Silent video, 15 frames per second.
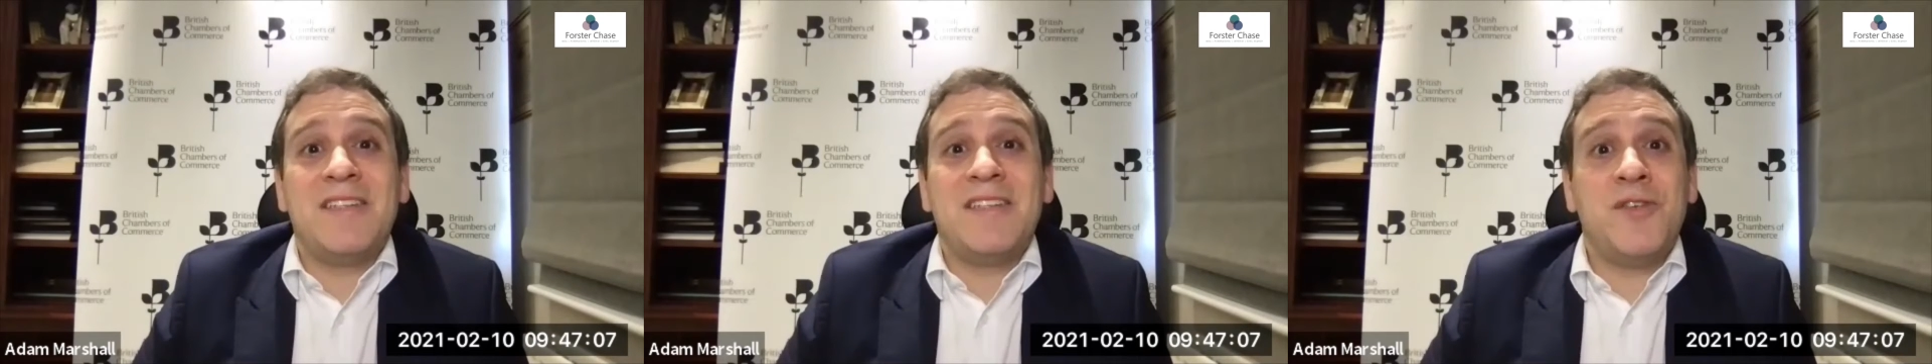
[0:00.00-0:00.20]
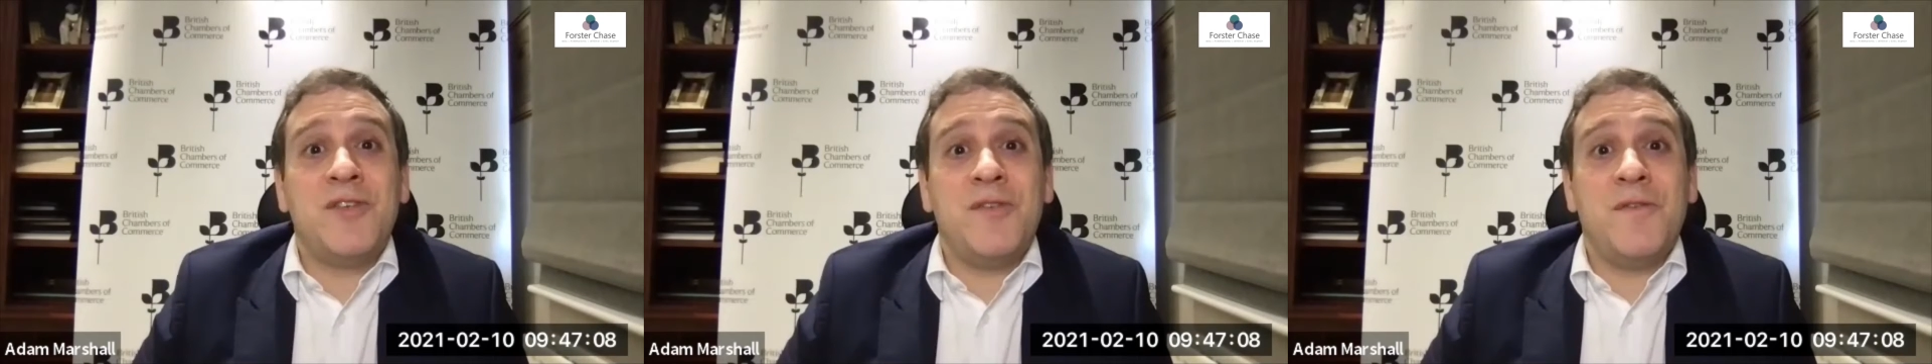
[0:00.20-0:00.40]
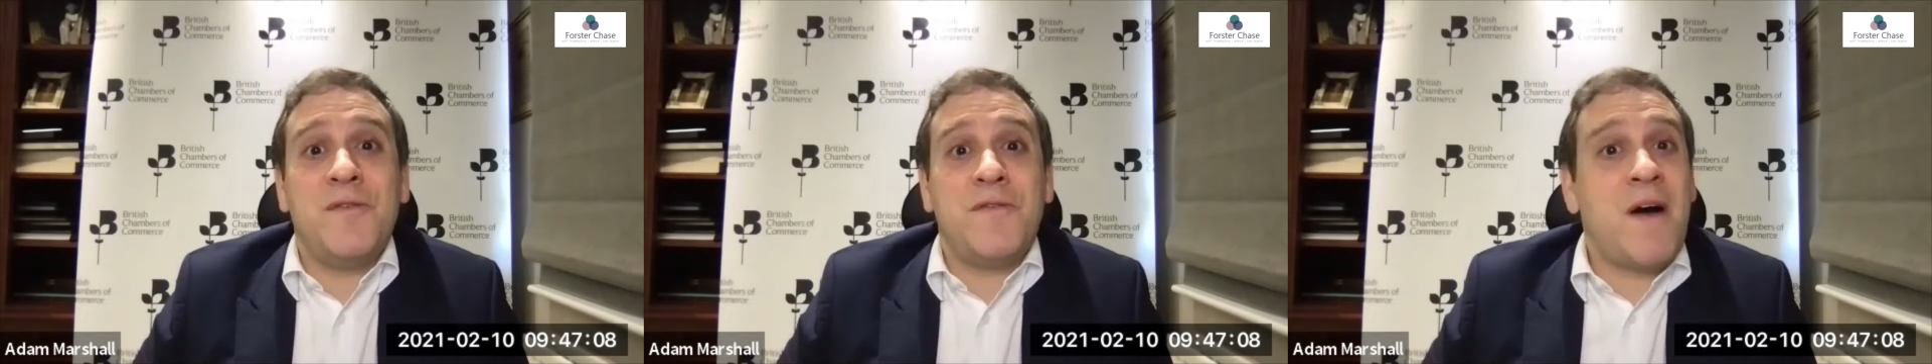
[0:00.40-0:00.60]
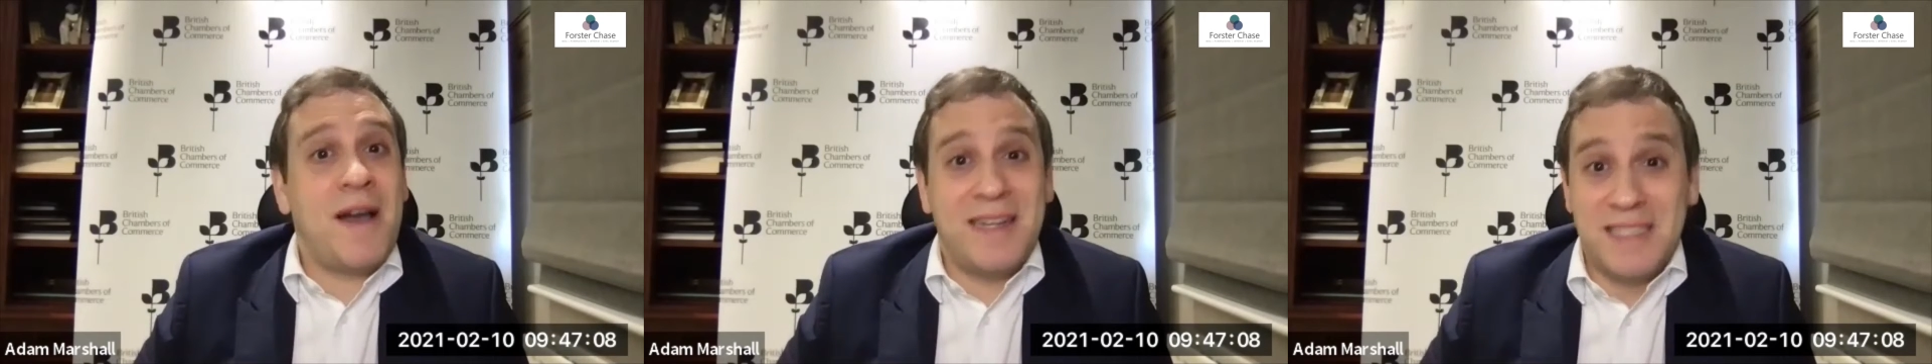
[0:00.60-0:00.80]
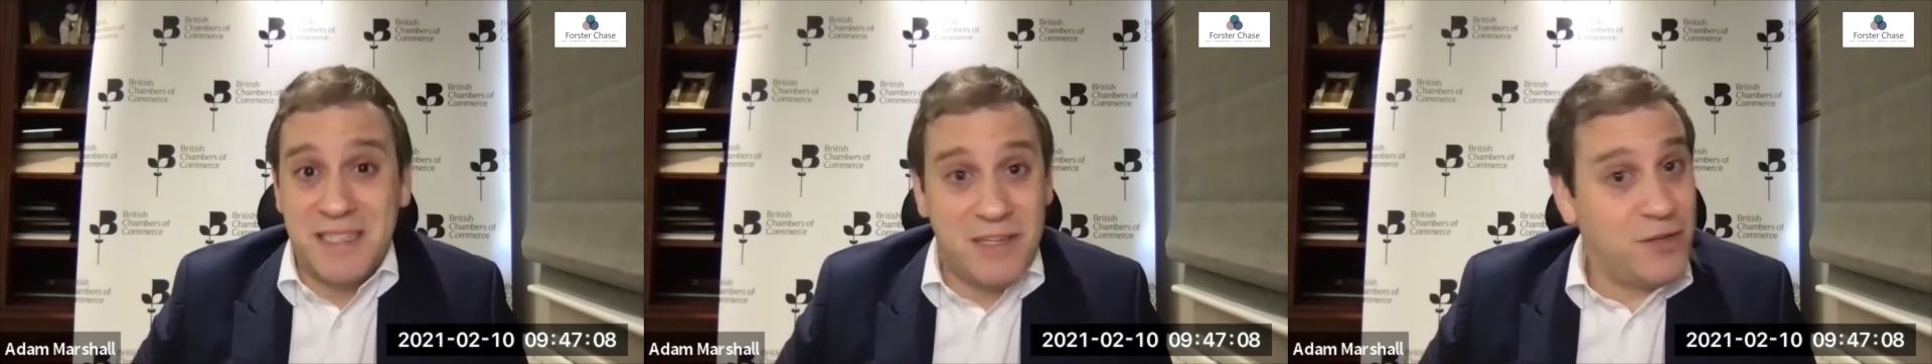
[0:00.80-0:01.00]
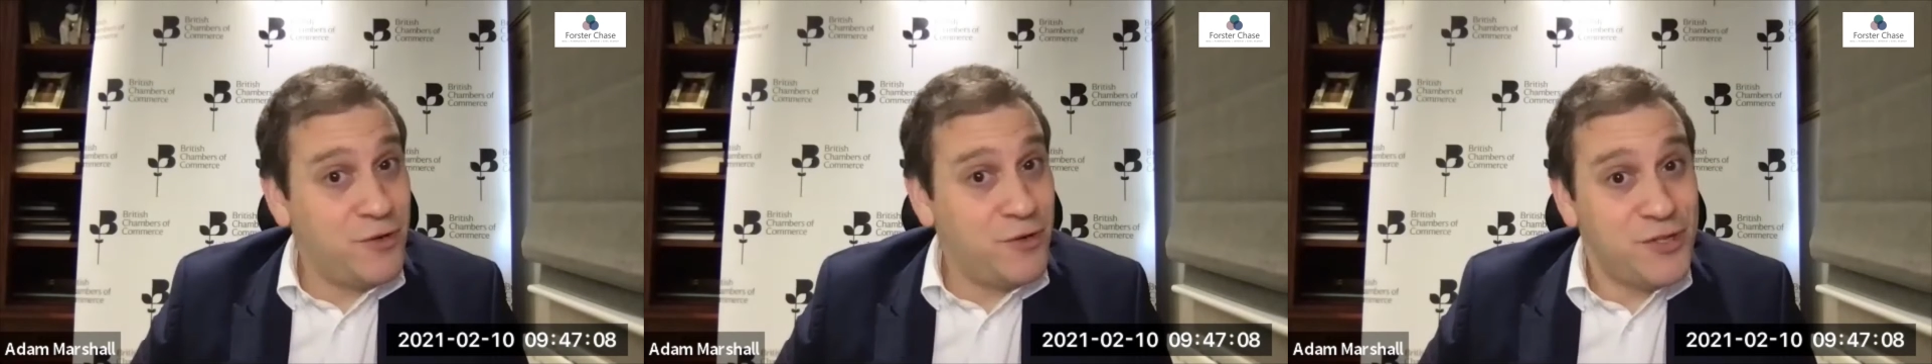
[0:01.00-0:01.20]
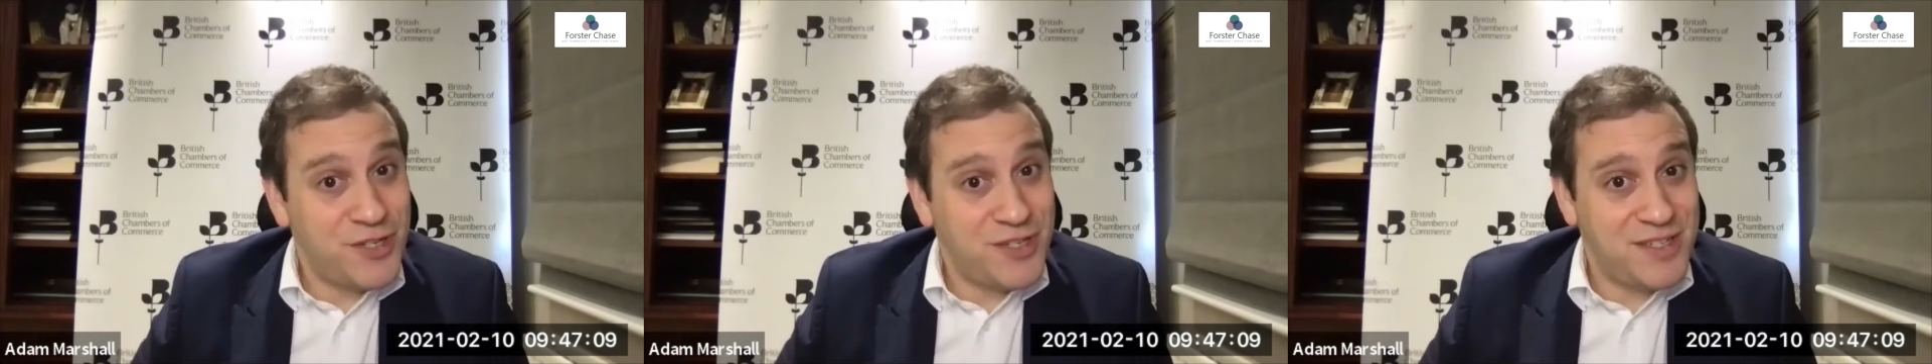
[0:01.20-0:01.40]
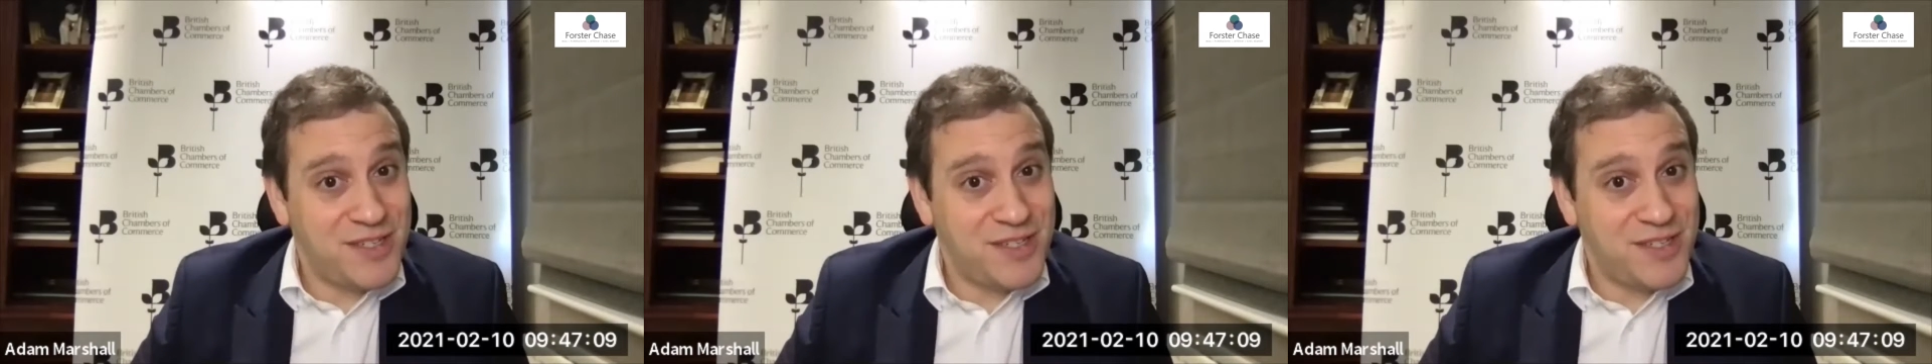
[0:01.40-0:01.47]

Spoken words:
to find solutions